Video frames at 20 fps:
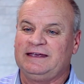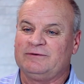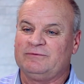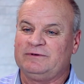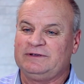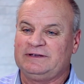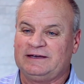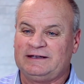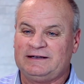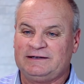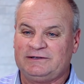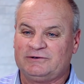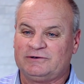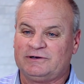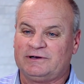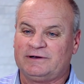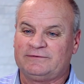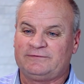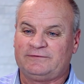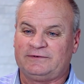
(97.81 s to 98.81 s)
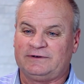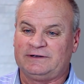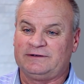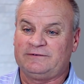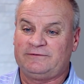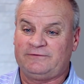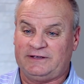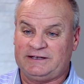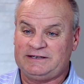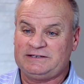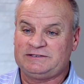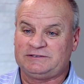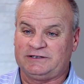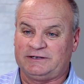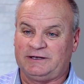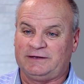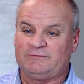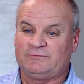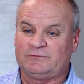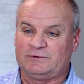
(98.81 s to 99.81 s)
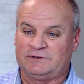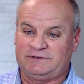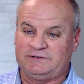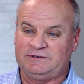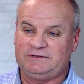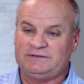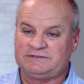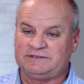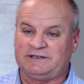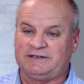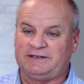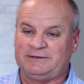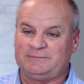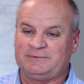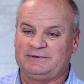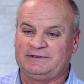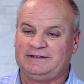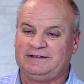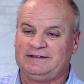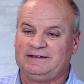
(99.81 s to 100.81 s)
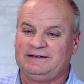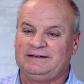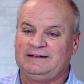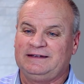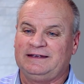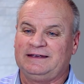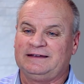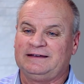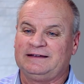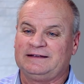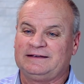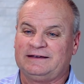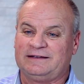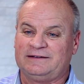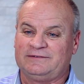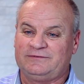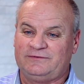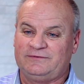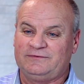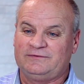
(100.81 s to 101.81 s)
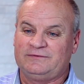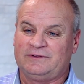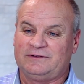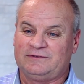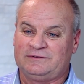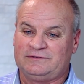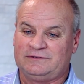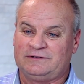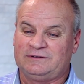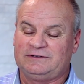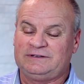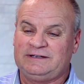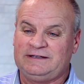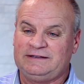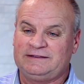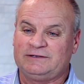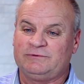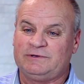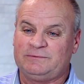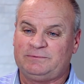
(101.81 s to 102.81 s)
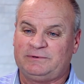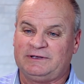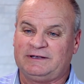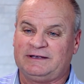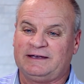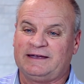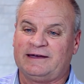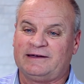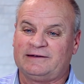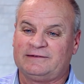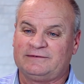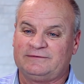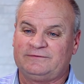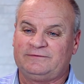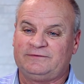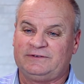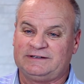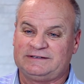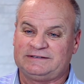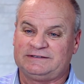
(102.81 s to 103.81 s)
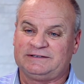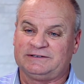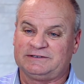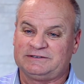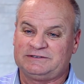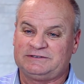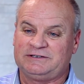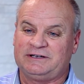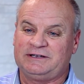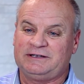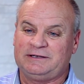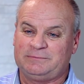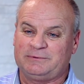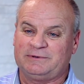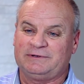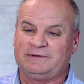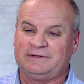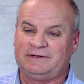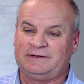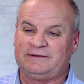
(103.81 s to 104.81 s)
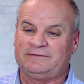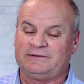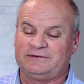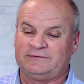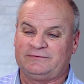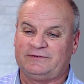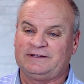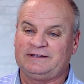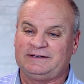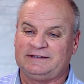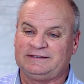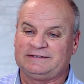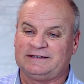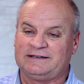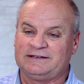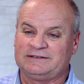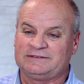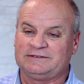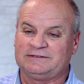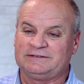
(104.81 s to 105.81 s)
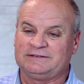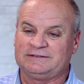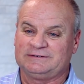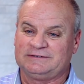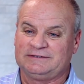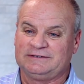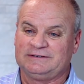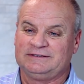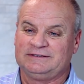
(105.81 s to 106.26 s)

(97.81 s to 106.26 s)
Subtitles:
And we kind of go off face shape for tooth shape. And it kind of, the teeth that we pick out fits their shape of their face, actually.